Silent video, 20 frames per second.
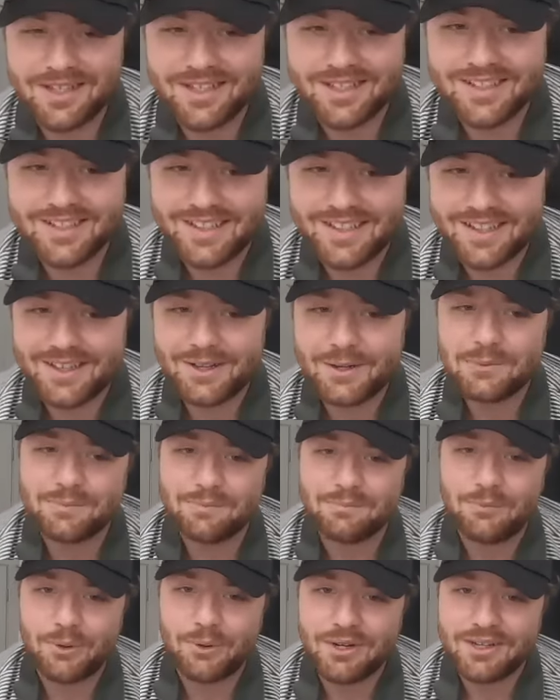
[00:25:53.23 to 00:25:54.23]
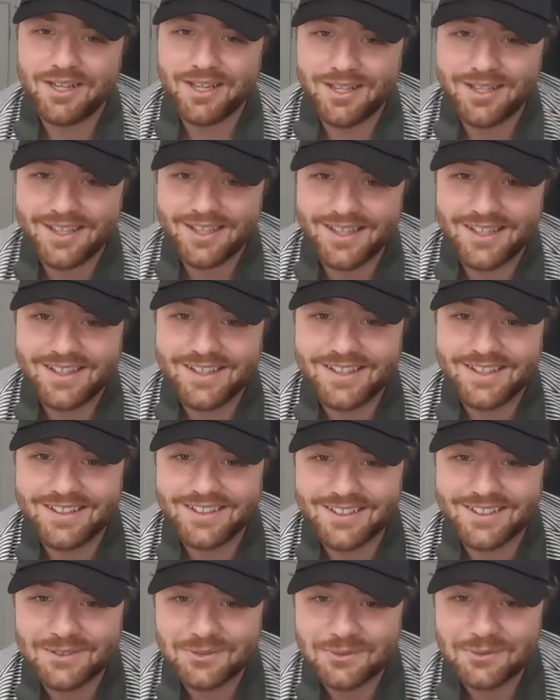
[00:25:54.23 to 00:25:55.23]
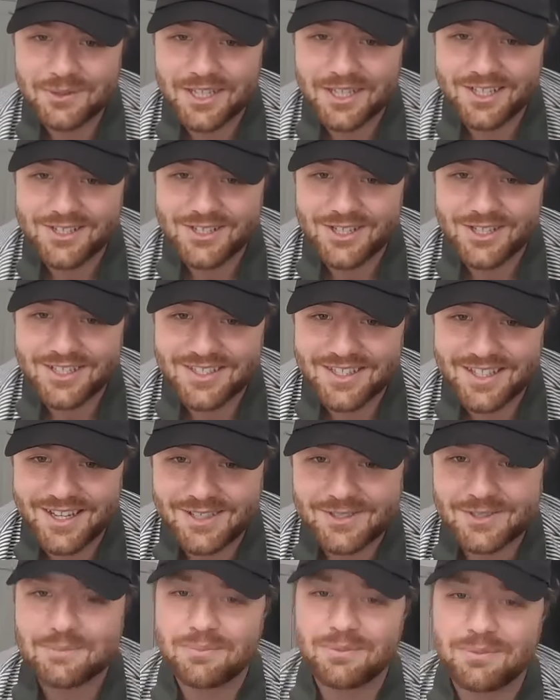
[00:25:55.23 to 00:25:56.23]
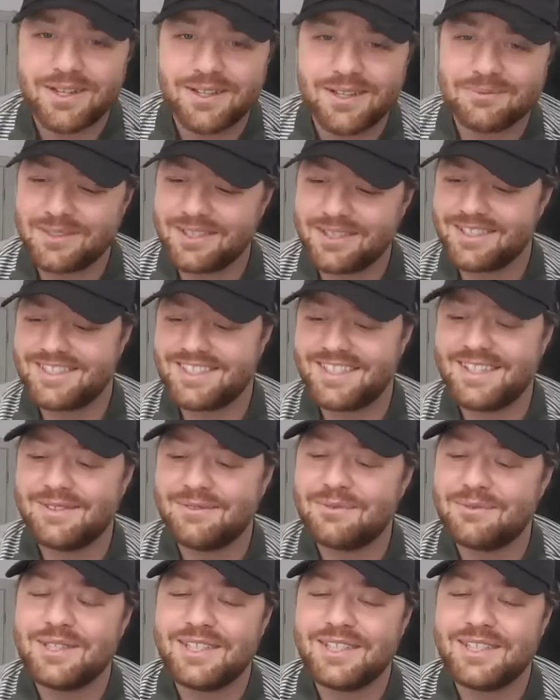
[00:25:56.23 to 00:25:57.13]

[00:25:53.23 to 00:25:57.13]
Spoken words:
I hope one day we get a chance to actually play it and we can see if